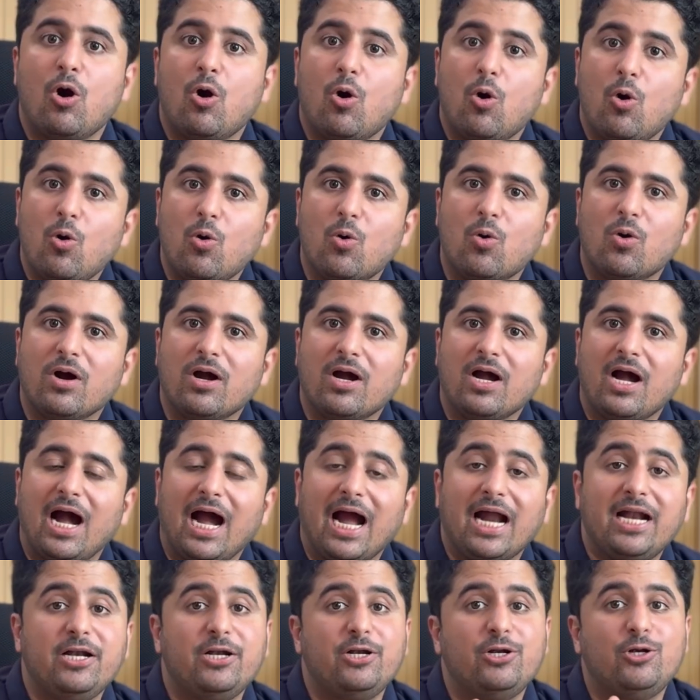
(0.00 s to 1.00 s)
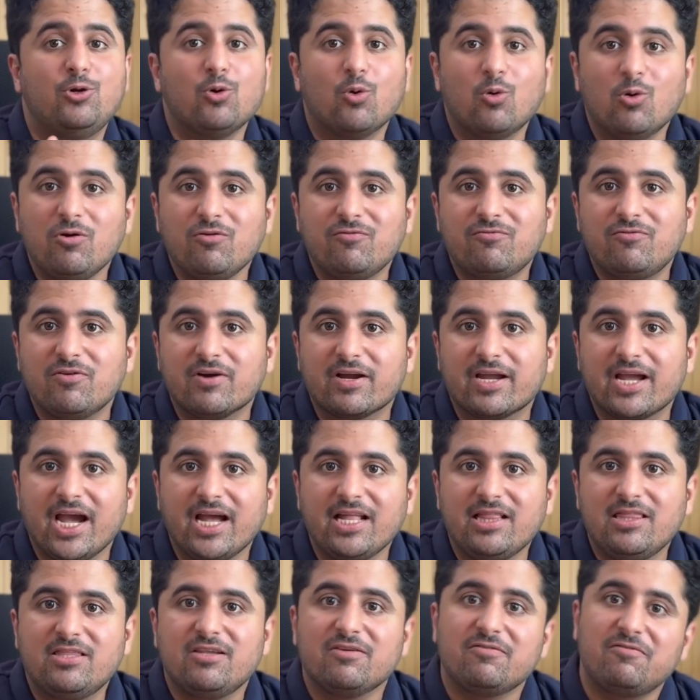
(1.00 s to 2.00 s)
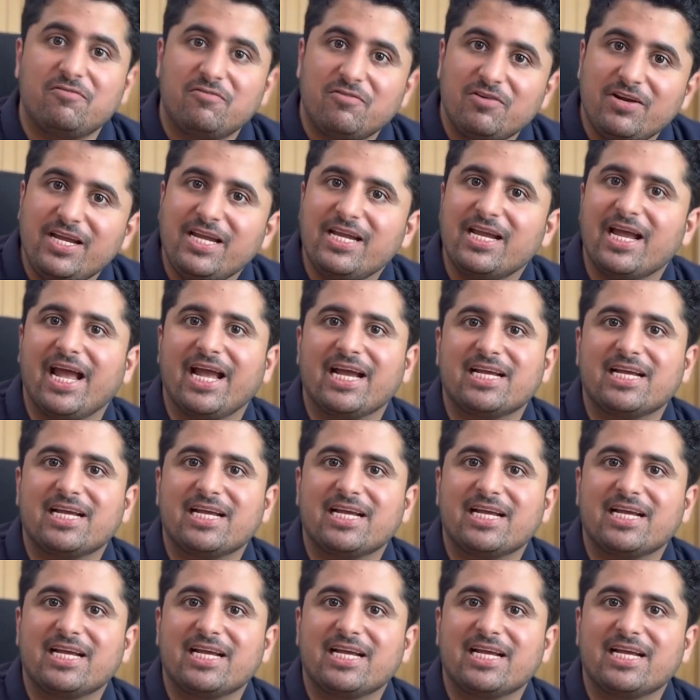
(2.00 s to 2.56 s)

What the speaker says: Oh, and don't forget the free